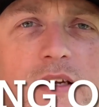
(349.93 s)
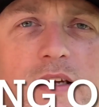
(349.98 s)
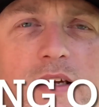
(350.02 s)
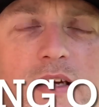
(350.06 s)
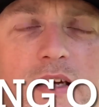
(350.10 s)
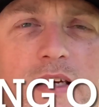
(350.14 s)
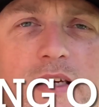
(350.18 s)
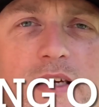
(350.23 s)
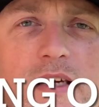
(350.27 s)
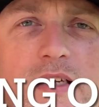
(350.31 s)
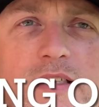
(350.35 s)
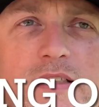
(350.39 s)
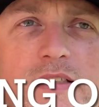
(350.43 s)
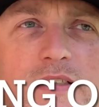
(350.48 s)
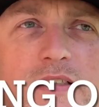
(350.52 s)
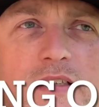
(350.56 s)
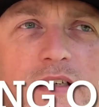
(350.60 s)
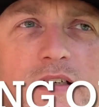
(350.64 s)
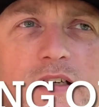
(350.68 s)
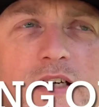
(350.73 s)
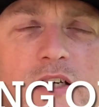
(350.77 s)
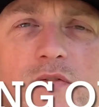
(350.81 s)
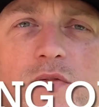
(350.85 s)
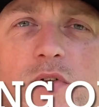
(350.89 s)
I guess,
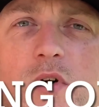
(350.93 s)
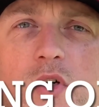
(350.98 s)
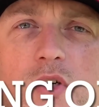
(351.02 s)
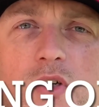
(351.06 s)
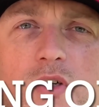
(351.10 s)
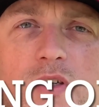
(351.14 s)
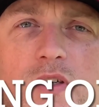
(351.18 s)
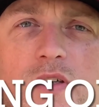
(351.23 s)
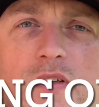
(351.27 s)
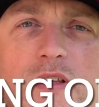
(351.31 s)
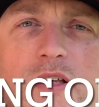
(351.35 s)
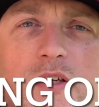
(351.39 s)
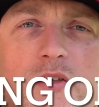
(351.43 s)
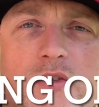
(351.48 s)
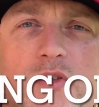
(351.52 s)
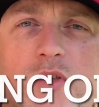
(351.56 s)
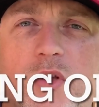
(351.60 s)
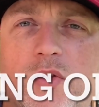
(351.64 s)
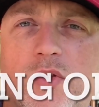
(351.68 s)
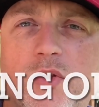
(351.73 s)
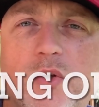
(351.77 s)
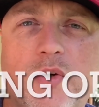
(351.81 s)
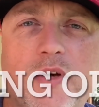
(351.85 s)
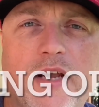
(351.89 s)
inverter,
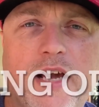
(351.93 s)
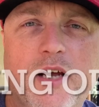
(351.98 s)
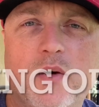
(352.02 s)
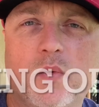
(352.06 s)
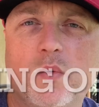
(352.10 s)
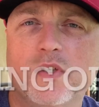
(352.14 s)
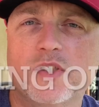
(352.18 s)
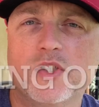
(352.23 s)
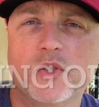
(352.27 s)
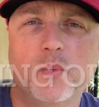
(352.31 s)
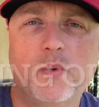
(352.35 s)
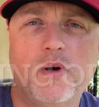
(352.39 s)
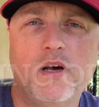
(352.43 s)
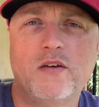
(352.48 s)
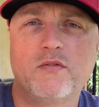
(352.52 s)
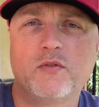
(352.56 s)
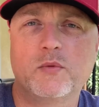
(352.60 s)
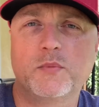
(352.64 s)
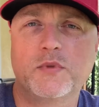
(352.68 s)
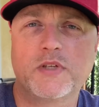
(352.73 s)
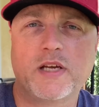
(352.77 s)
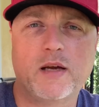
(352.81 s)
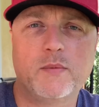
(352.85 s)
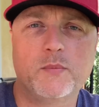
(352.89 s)
those go down once in a while
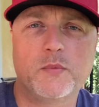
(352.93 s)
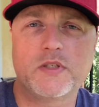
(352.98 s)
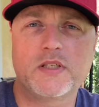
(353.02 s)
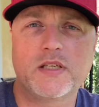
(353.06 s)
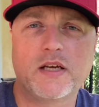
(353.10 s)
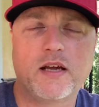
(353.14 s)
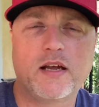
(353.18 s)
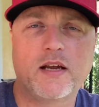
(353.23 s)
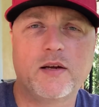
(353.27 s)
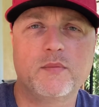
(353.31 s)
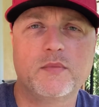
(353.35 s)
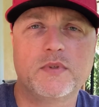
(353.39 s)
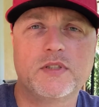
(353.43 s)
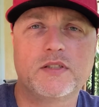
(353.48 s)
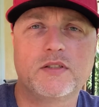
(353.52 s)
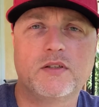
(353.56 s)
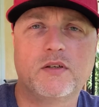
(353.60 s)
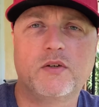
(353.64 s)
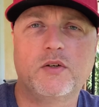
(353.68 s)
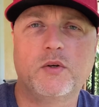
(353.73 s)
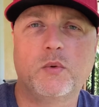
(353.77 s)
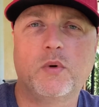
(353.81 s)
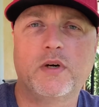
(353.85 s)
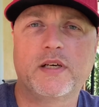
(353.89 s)
from time to time.
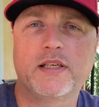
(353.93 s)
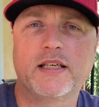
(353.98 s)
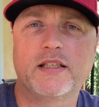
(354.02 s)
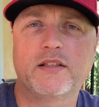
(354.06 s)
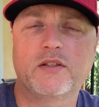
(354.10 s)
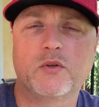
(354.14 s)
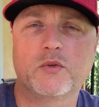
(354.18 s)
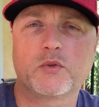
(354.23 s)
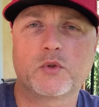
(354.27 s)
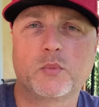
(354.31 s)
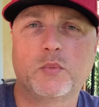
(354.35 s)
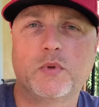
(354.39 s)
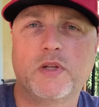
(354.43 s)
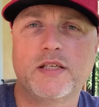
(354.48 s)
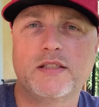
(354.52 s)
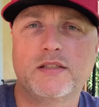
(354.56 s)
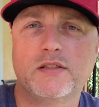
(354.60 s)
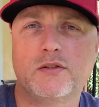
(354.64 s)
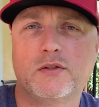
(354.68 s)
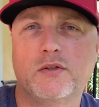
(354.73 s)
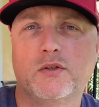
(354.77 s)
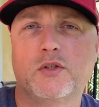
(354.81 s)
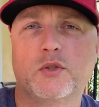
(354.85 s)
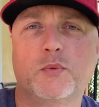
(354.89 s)
So you want to get those
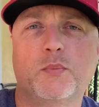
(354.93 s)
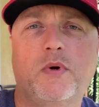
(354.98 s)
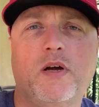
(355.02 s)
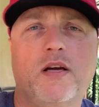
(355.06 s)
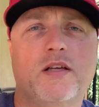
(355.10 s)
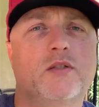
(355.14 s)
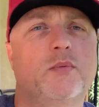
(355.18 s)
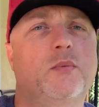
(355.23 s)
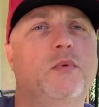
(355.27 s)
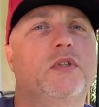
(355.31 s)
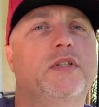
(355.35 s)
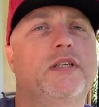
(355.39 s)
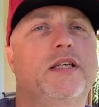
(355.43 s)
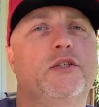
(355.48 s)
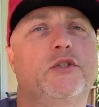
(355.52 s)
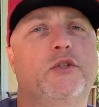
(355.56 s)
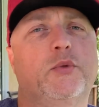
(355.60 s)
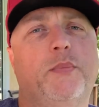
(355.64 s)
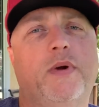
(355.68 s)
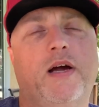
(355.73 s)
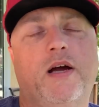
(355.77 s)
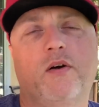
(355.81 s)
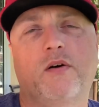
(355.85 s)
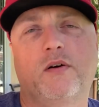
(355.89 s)
replaced as soon as possible to get
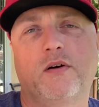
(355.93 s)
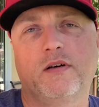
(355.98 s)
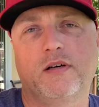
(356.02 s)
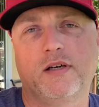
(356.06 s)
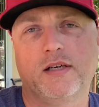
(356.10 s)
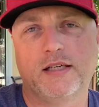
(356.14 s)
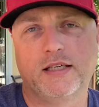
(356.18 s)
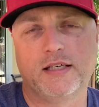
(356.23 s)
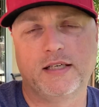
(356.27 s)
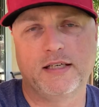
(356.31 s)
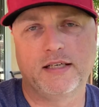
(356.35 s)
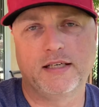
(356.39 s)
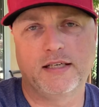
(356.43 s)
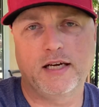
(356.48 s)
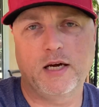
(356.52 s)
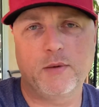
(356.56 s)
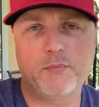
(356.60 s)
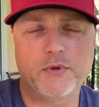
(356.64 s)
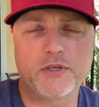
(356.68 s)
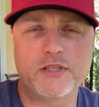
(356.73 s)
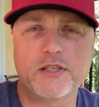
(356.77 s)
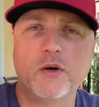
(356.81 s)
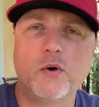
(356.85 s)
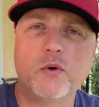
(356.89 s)
your power
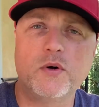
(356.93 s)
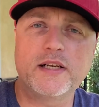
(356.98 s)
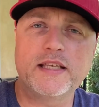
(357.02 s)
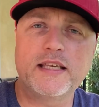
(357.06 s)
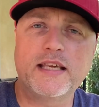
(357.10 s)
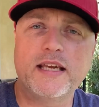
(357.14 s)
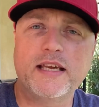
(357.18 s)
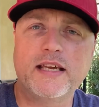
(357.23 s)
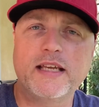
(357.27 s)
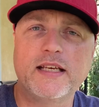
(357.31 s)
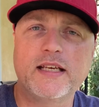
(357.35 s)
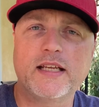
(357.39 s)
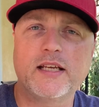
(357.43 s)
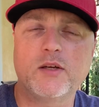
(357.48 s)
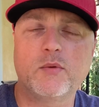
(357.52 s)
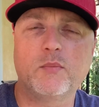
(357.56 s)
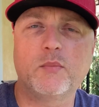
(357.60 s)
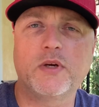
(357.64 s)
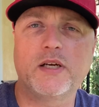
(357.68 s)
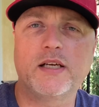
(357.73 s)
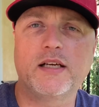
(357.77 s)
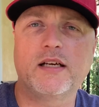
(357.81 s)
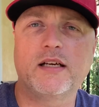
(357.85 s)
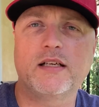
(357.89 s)
up and going again.
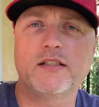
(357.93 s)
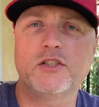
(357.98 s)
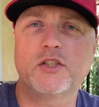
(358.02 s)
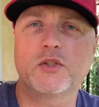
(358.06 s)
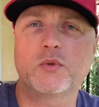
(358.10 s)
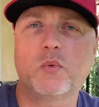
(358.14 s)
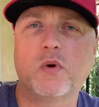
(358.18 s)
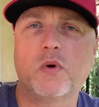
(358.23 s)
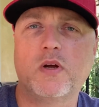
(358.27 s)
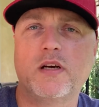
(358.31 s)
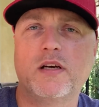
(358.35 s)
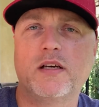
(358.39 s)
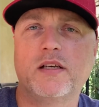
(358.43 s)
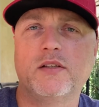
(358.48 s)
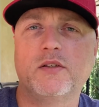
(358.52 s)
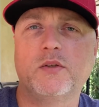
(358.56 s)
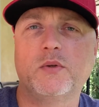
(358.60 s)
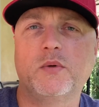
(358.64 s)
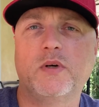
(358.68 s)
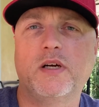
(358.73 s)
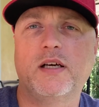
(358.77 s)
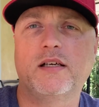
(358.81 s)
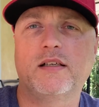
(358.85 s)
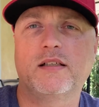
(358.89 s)
But I just wanted
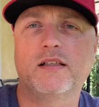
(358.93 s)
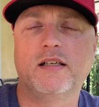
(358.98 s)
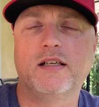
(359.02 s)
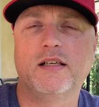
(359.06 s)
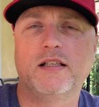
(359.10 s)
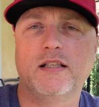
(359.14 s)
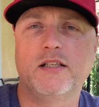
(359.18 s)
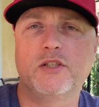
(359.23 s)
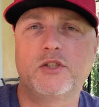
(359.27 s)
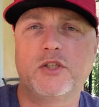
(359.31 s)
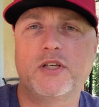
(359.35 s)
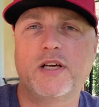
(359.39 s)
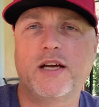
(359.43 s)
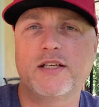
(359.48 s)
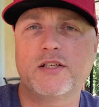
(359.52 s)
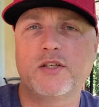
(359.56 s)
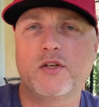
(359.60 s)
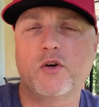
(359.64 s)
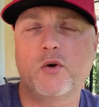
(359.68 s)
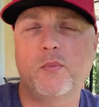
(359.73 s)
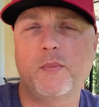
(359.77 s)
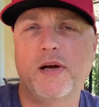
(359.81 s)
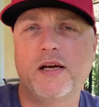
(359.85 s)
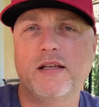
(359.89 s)
to let you guys
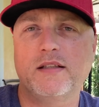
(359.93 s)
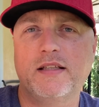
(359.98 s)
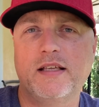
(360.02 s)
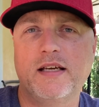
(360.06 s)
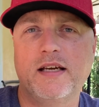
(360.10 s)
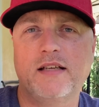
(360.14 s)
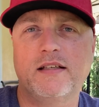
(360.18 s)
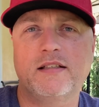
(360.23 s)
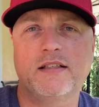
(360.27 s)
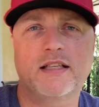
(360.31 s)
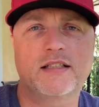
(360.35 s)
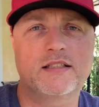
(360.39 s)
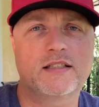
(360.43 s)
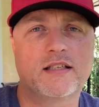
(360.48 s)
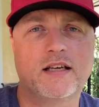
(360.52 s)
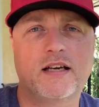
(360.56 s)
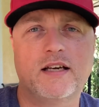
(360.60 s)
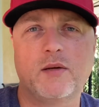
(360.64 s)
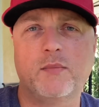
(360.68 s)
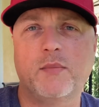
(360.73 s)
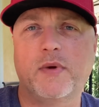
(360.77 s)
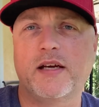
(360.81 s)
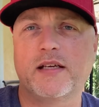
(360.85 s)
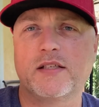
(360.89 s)
know about that. That's
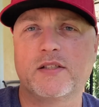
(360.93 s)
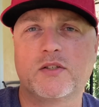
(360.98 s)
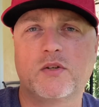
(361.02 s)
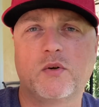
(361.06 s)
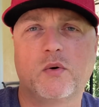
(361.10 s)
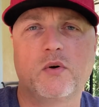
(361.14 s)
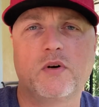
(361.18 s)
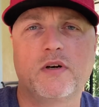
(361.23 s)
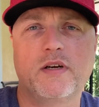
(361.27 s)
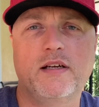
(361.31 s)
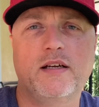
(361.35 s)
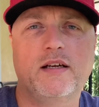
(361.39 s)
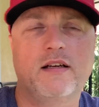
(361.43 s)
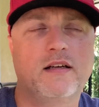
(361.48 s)
kind of my story.